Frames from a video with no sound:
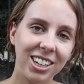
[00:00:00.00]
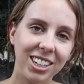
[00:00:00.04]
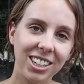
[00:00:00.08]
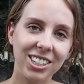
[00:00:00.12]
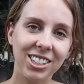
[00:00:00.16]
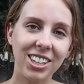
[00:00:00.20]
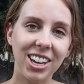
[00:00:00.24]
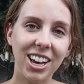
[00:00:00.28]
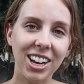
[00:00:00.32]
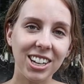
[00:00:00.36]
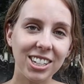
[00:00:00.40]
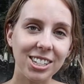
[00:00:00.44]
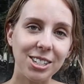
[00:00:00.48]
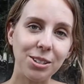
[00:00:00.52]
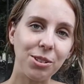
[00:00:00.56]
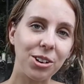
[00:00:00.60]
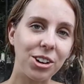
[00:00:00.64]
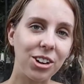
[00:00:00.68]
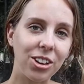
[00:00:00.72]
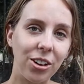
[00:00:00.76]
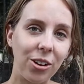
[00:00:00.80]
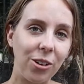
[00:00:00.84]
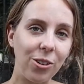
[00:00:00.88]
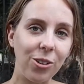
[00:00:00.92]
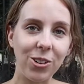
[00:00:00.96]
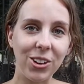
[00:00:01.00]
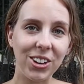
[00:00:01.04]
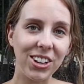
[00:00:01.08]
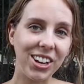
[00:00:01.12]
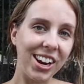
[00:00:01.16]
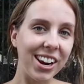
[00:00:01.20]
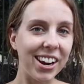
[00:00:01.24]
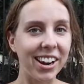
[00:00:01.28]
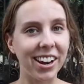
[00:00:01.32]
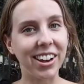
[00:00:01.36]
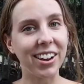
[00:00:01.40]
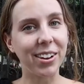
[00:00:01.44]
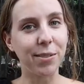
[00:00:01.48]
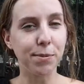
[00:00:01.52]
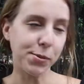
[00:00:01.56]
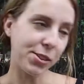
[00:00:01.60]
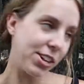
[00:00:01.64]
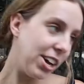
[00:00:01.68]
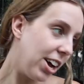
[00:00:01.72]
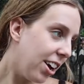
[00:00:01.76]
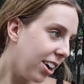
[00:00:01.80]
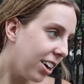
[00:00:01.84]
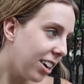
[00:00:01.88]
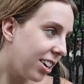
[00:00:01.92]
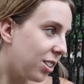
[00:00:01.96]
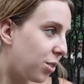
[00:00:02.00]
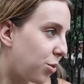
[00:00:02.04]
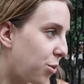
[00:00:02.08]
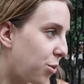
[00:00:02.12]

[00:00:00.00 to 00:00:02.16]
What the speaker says: Because that's where the whole dang vlog is